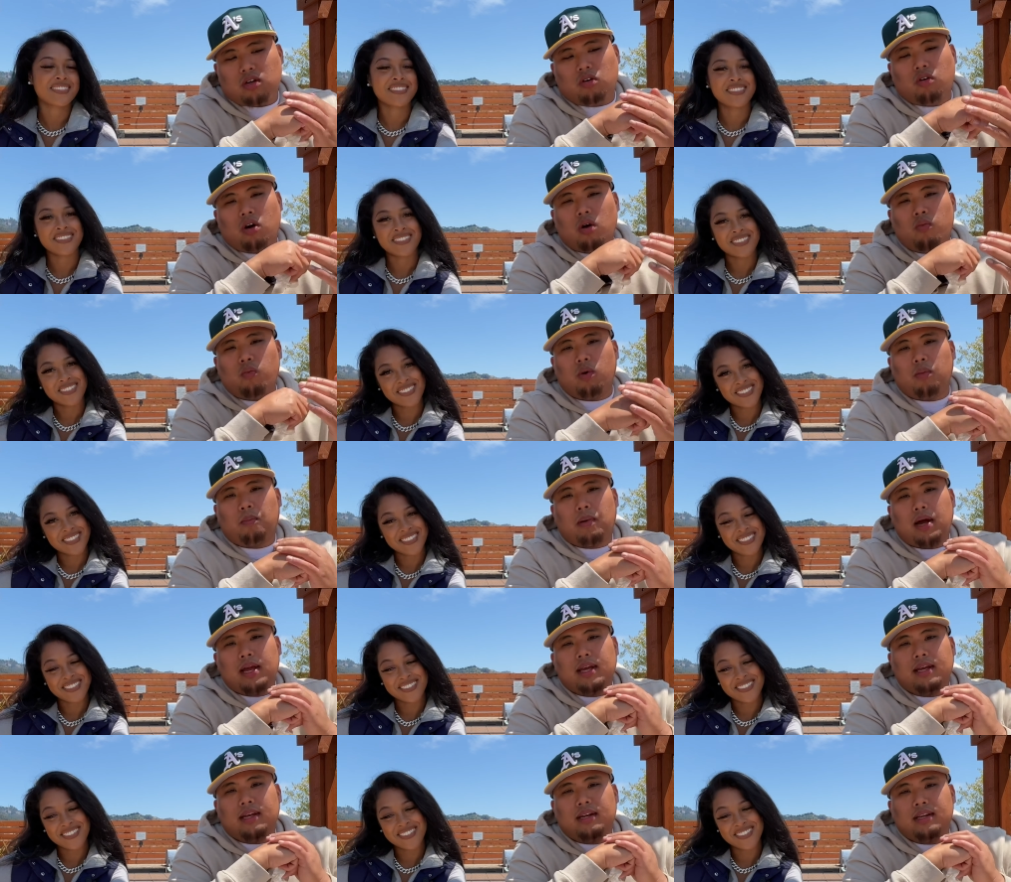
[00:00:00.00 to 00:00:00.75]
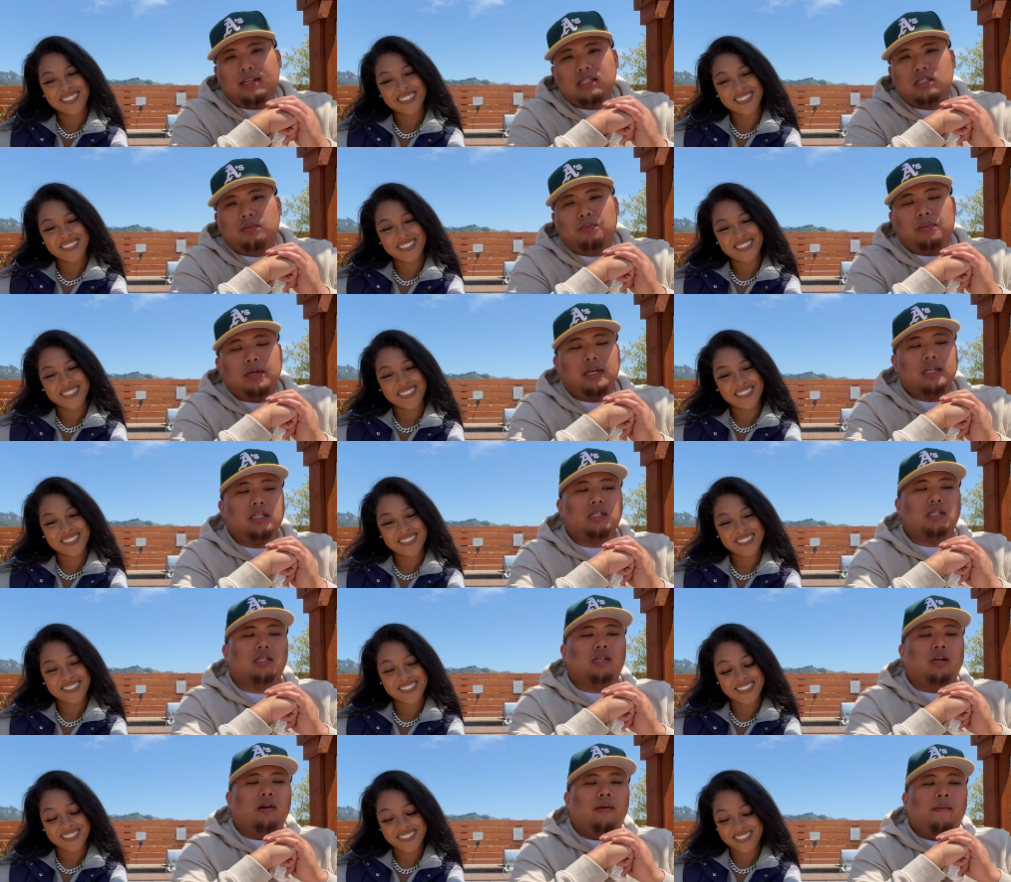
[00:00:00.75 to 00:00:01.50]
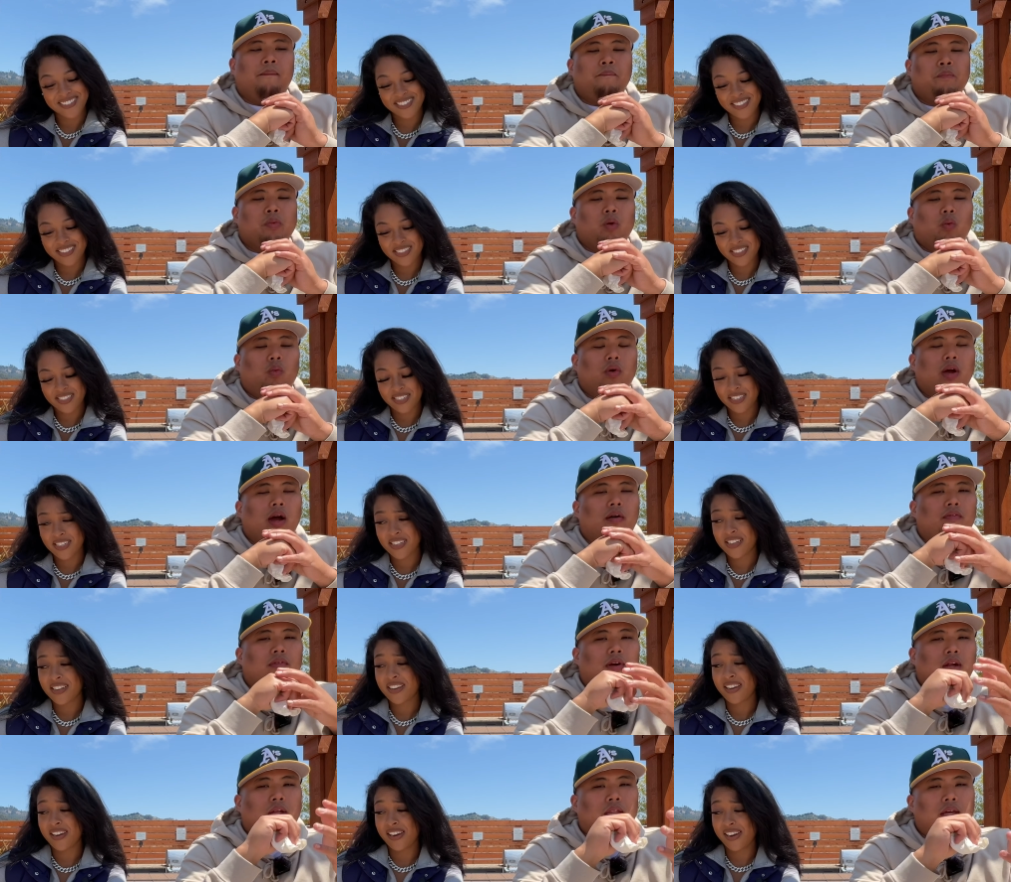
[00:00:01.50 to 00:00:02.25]
Speaker 1: Grub with Mike and this bitch. We have
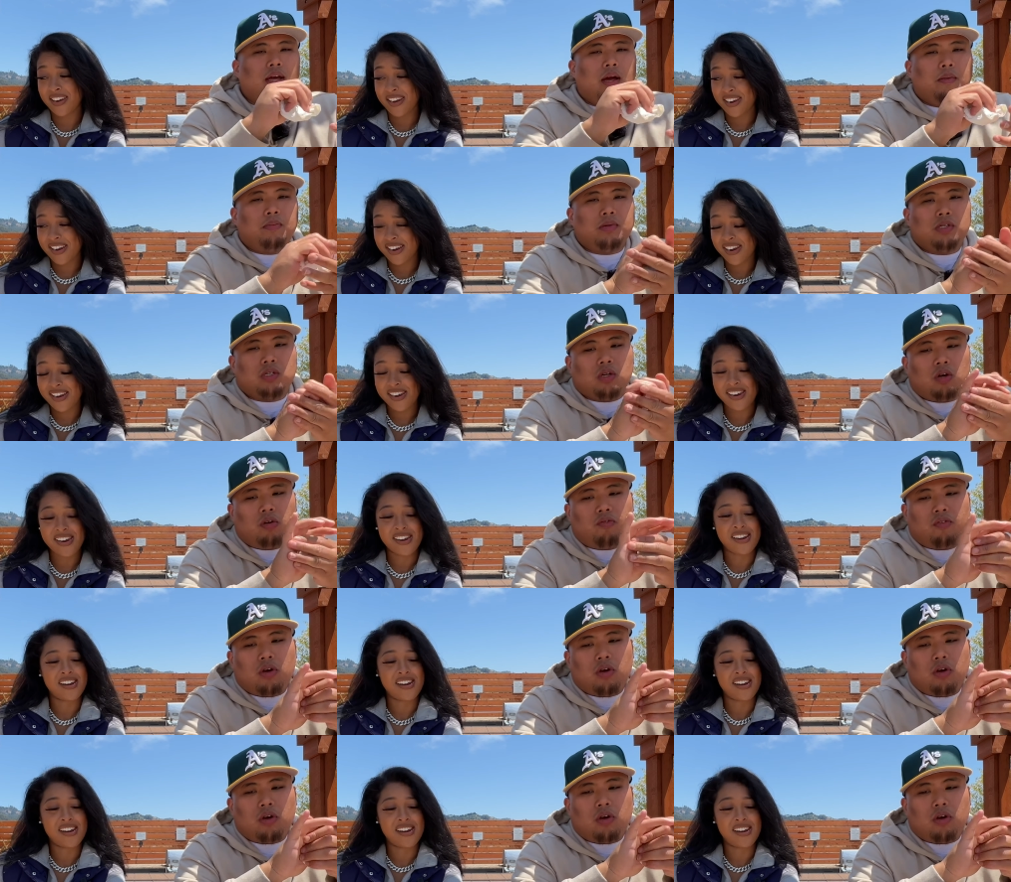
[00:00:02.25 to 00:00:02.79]
another episode. If